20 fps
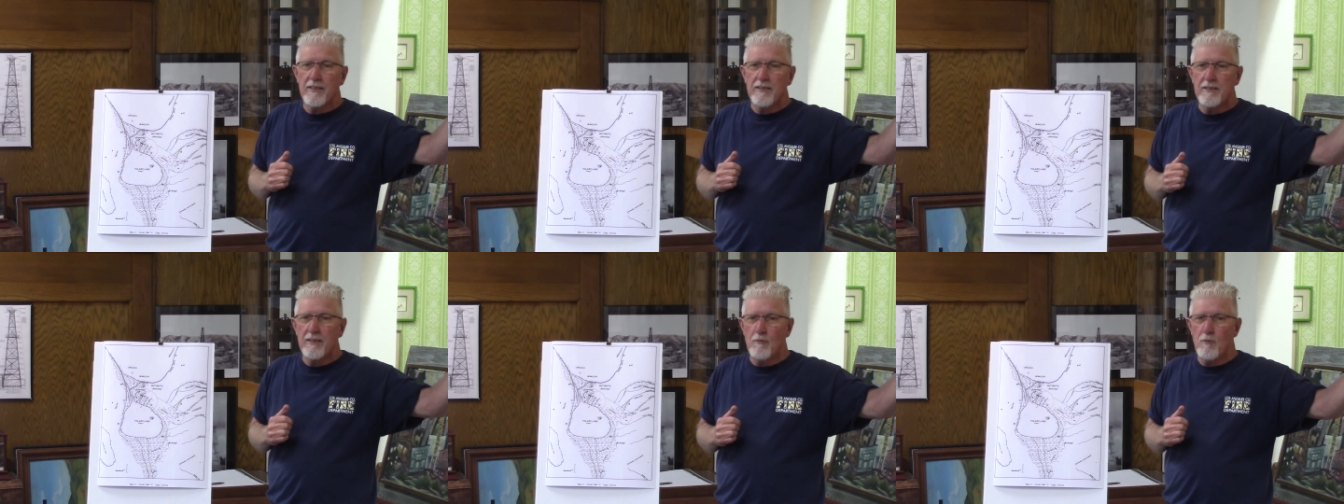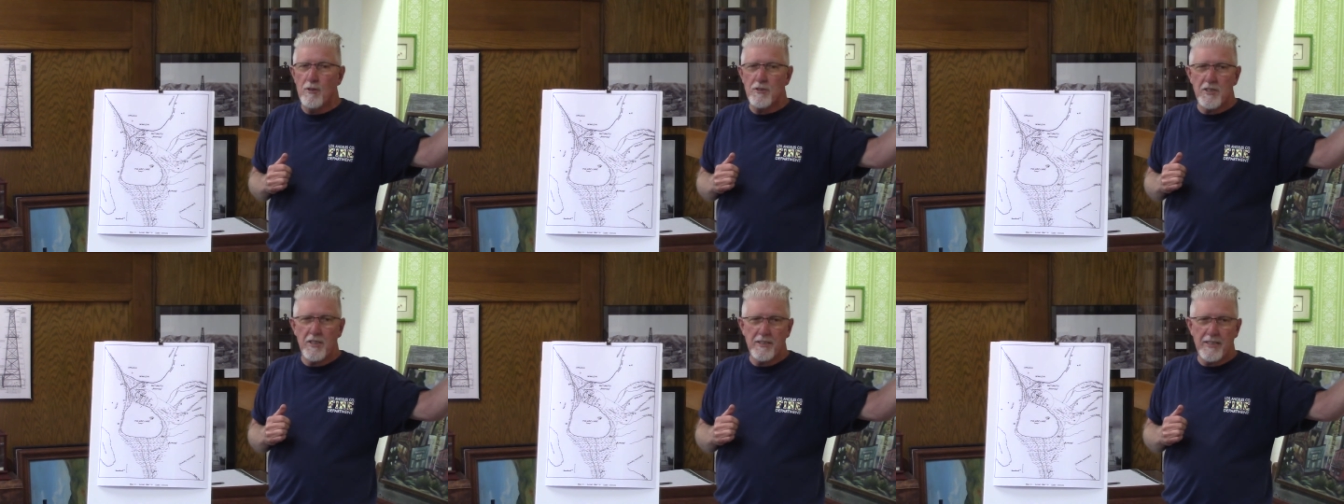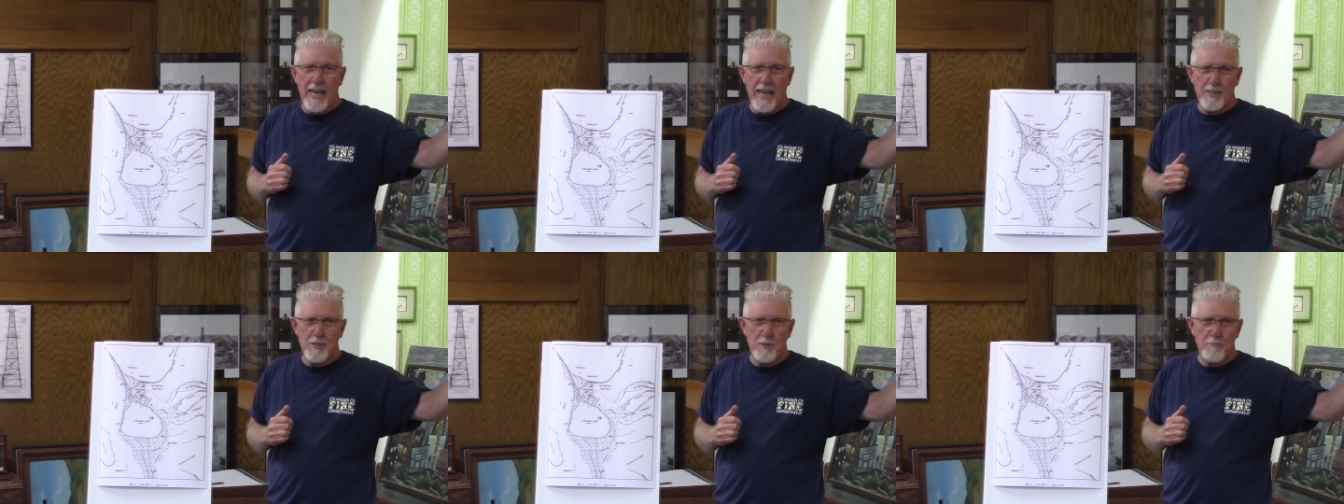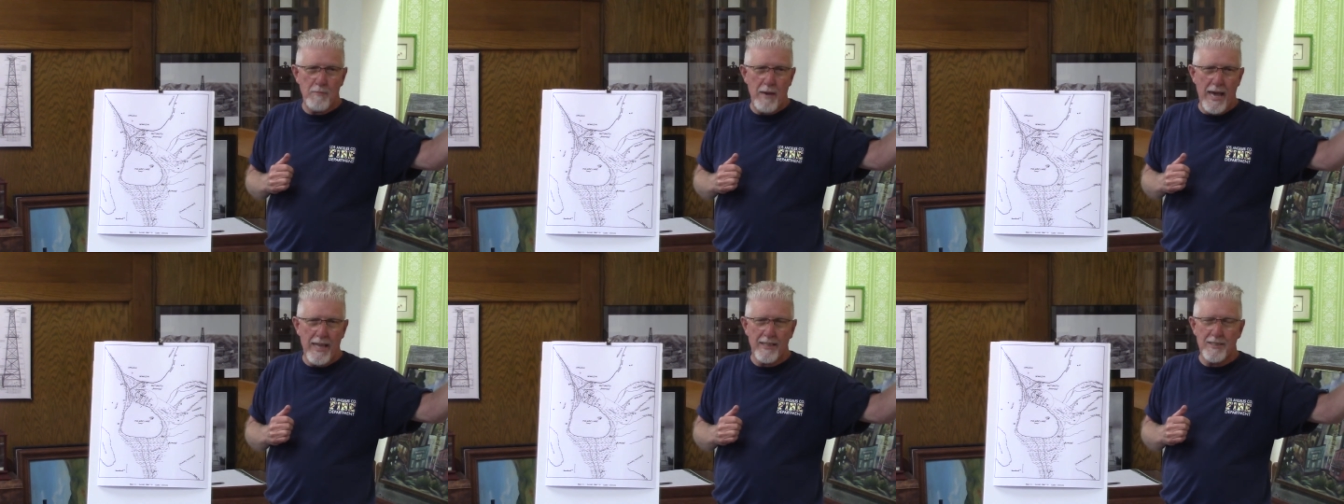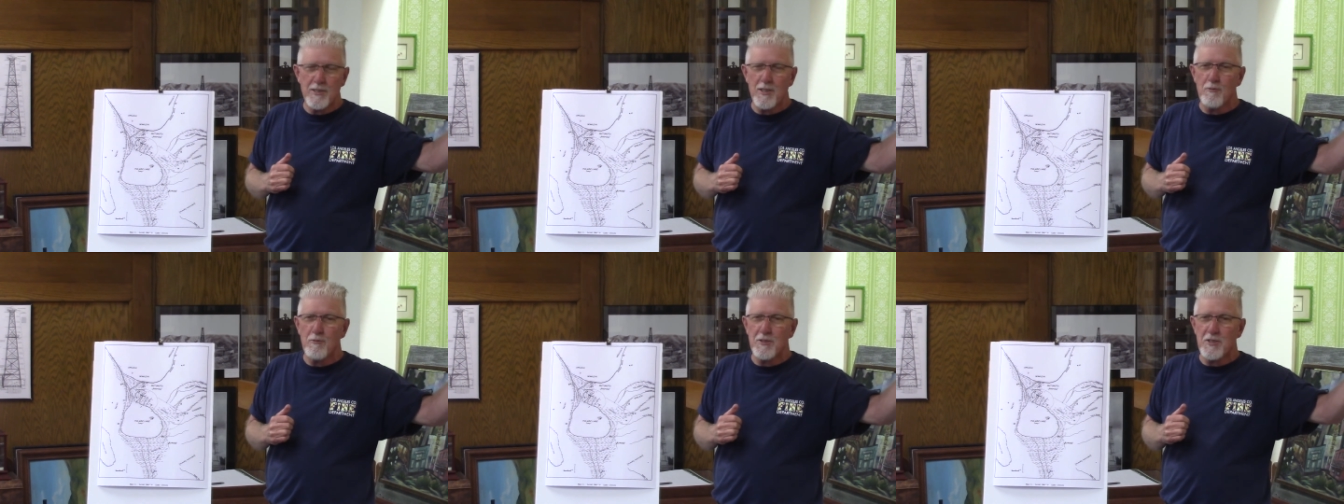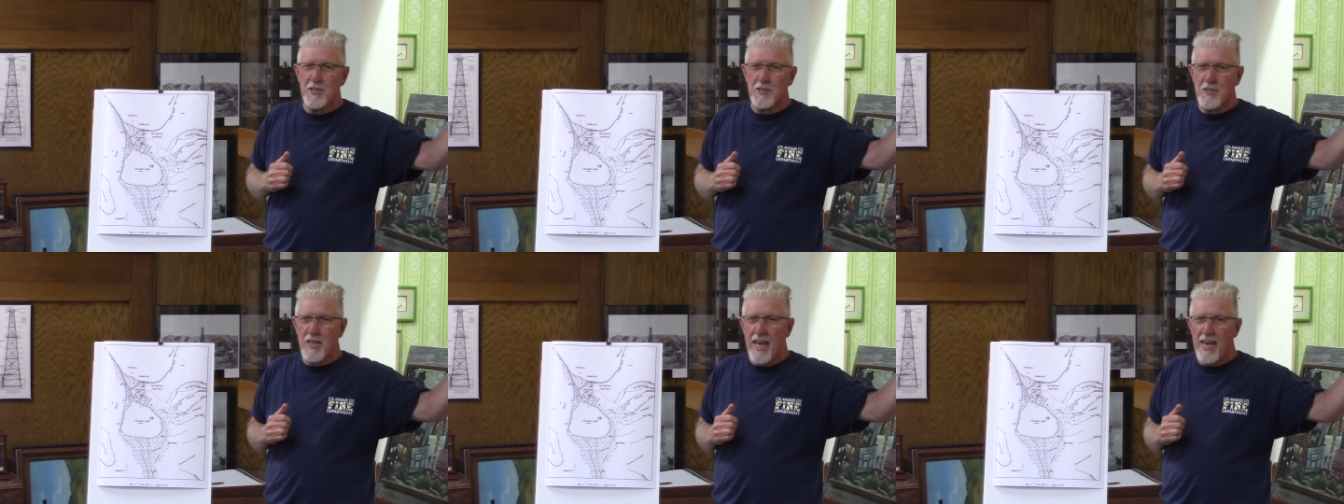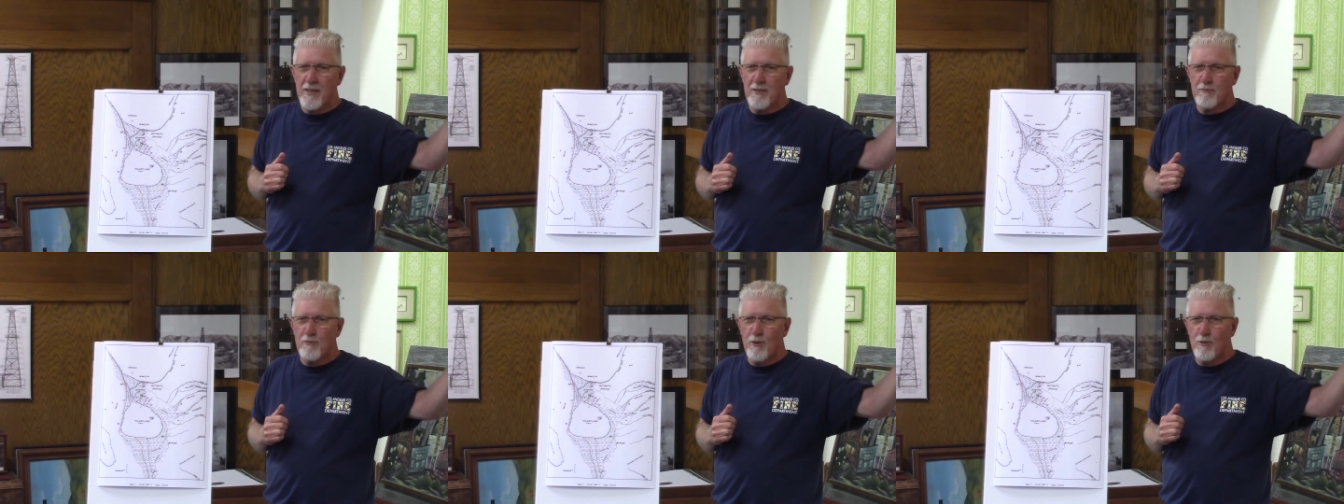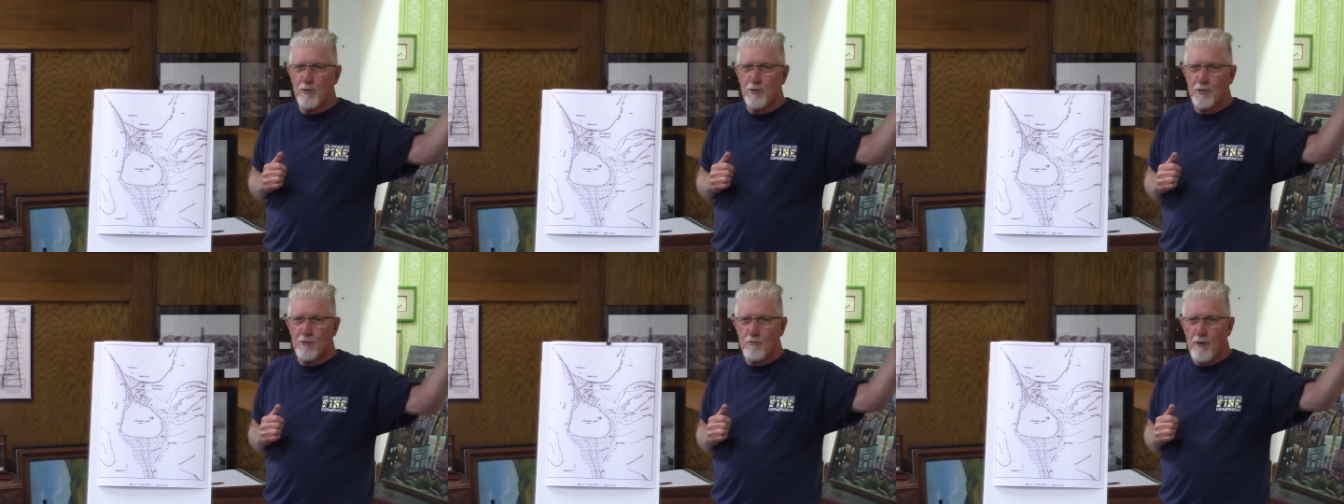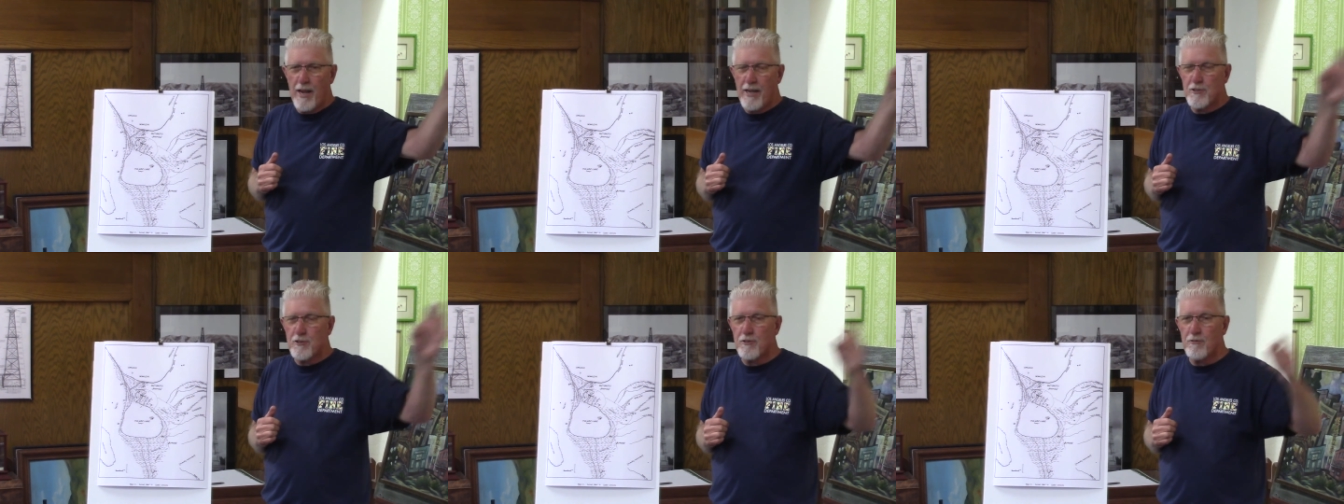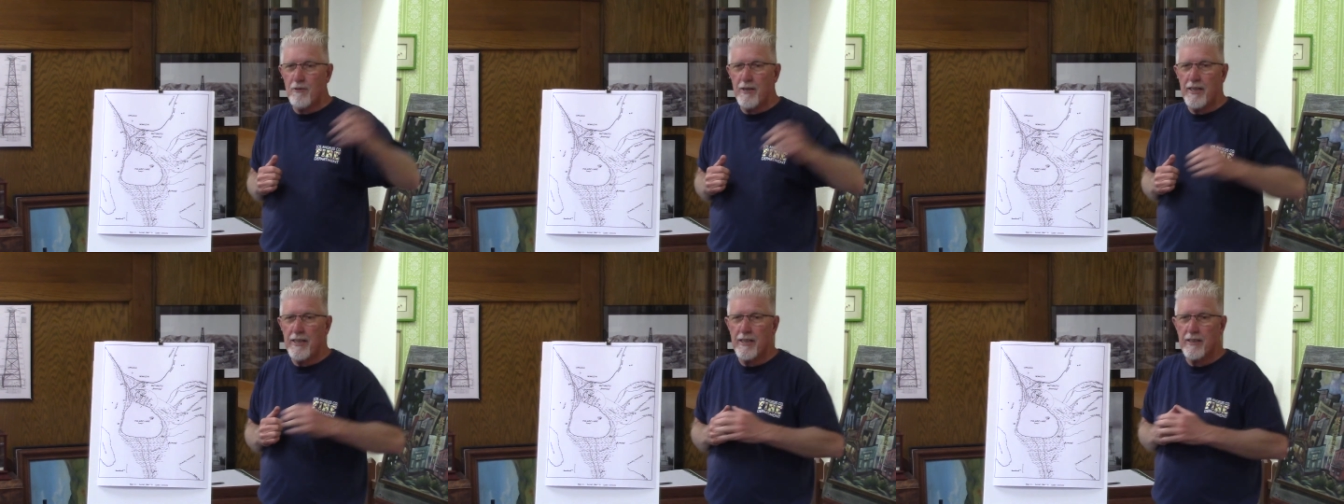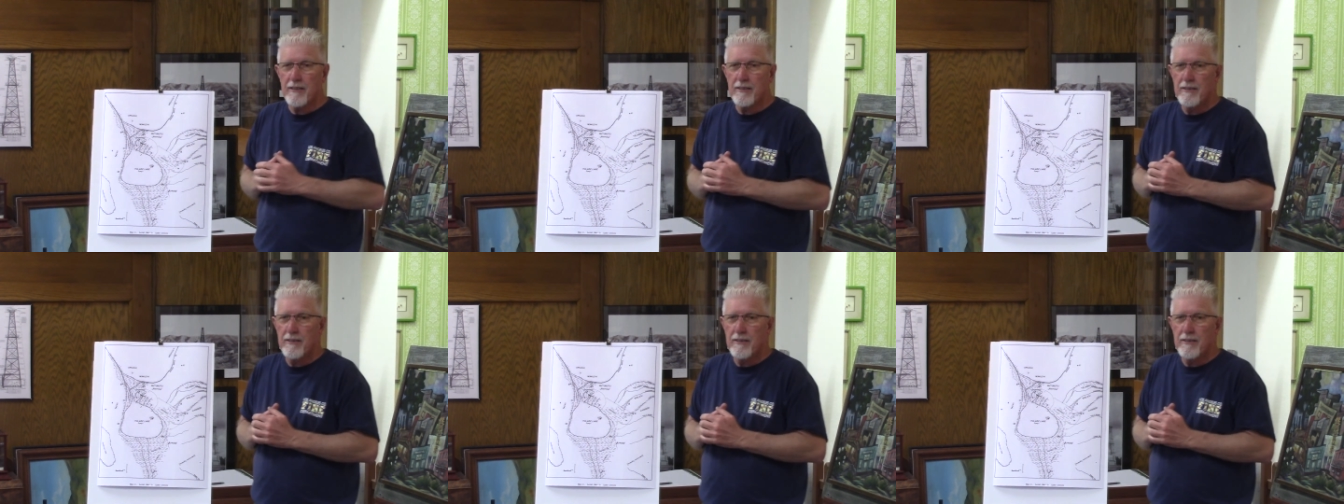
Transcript: it wasn't Tachi Palace, it was the Santa Rosa Rancheria.